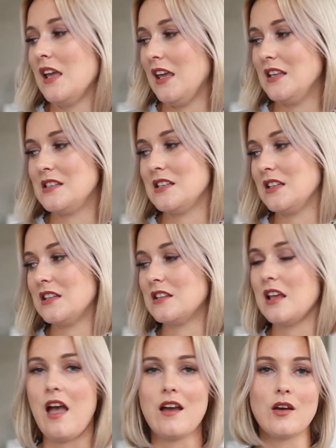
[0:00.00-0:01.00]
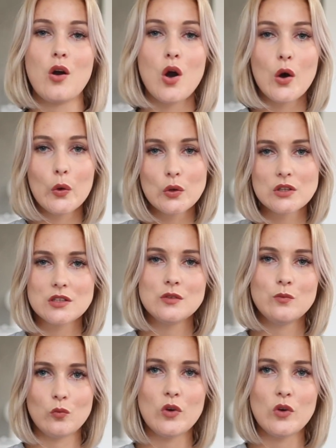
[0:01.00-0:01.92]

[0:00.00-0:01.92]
Is it a coat?